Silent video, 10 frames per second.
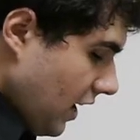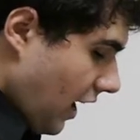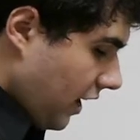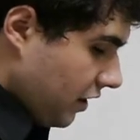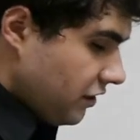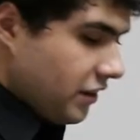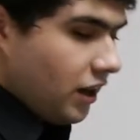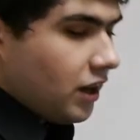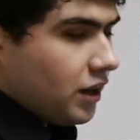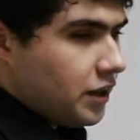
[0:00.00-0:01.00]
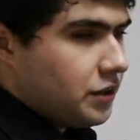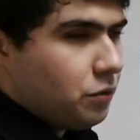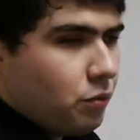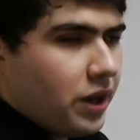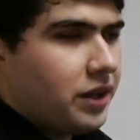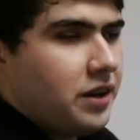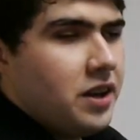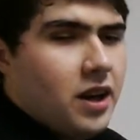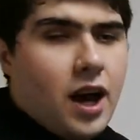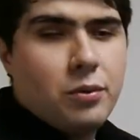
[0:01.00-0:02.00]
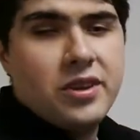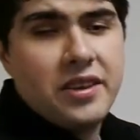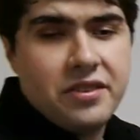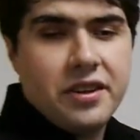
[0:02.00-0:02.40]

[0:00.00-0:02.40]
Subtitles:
And when I was asked